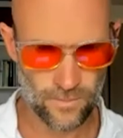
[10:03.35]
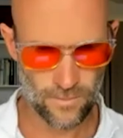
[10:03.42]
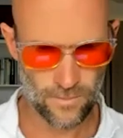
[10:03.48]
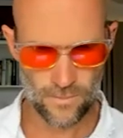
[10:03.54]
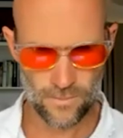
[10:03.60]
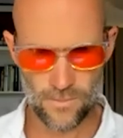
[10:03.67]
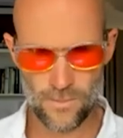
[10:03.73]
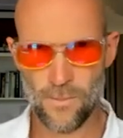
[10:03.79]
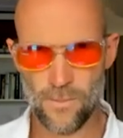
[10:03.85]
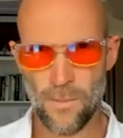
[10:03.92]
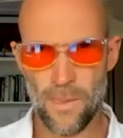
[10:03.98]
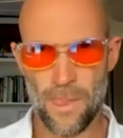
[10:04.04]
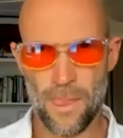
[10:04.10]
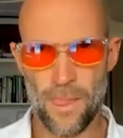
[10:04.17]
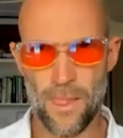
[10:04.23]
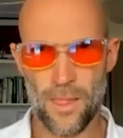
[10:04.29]

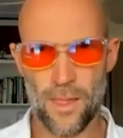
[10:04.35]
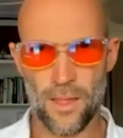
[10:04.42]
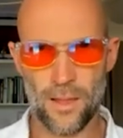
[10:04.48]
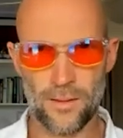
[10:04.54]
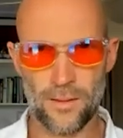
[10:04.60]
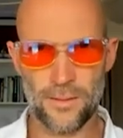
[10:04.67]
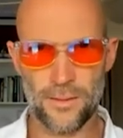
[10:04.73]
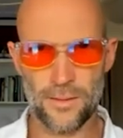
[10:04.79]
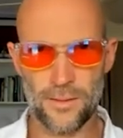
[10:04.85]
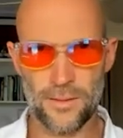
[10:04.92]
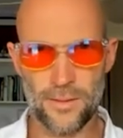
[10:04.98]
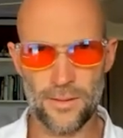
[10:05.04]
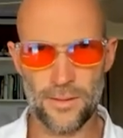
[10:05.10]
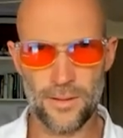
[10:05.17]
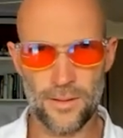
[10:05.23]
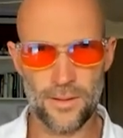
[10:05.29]

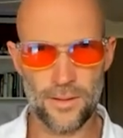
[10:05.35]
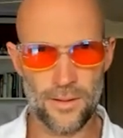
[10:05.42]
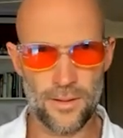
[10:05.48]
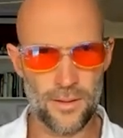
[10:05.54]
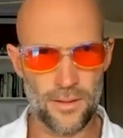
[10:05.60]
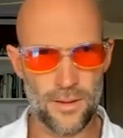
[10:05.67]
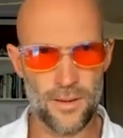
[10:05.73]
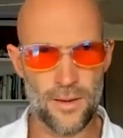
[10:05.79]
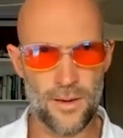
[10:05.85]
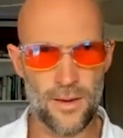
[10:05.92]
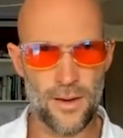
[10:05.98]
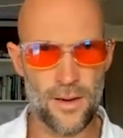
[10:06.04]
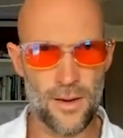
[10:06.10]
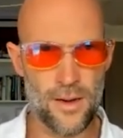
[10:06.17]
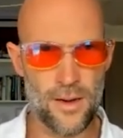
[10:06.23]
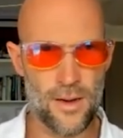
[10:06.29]

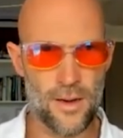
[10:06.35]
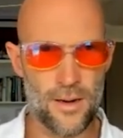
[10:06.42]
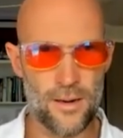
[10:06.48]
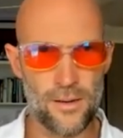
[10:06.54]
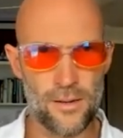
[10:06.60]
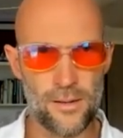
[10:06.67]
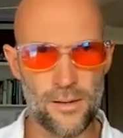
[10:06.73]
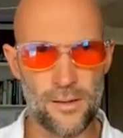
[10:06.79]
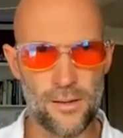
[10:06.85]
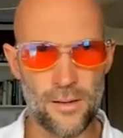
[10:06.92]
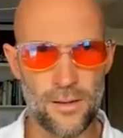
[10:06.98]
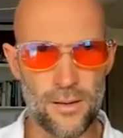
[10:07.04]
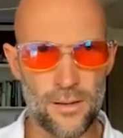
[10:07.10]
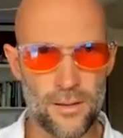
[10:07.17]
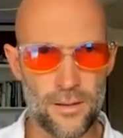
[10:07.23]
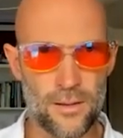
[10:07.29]

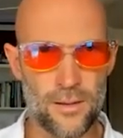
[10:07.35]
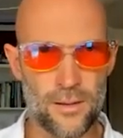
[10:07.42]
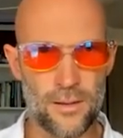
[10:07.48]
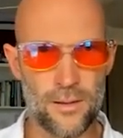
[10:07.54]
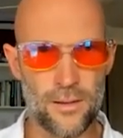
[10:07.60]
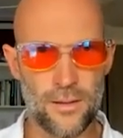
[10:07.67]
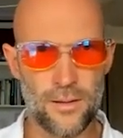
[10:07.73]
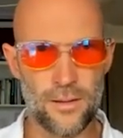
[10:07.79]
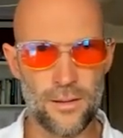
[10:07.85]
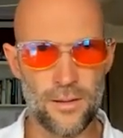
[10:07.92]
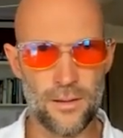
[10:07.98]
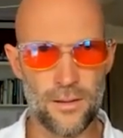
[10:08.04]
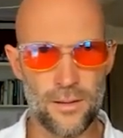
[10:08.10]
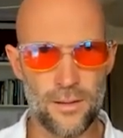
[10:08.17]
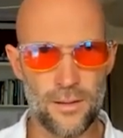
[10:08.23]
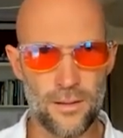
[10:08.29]

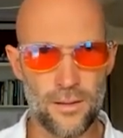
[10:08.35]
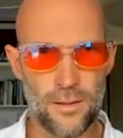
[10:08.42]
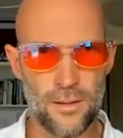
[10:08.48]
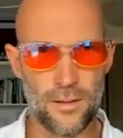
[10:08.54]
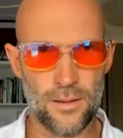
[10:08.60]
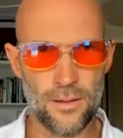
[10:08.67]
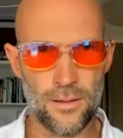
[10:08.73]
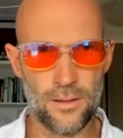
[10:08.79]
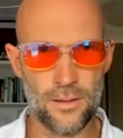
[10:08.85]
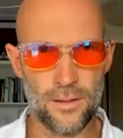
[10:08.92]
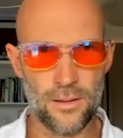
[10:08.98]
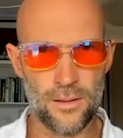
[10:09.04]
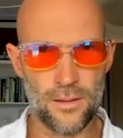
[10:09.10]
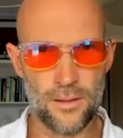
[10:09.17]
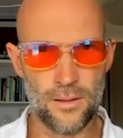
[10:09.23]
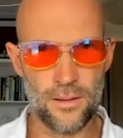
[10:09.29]

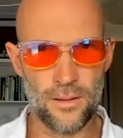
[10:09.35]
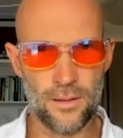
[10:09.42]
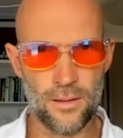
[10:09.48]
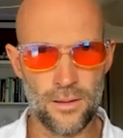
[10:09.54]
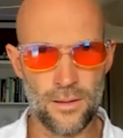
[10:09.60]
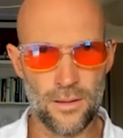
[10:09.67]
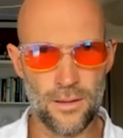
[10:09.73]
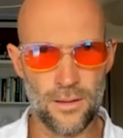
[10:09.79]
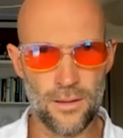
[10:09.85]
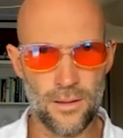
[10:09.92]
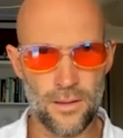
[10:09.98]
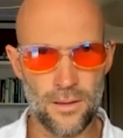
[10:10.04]
This person isn't speaking.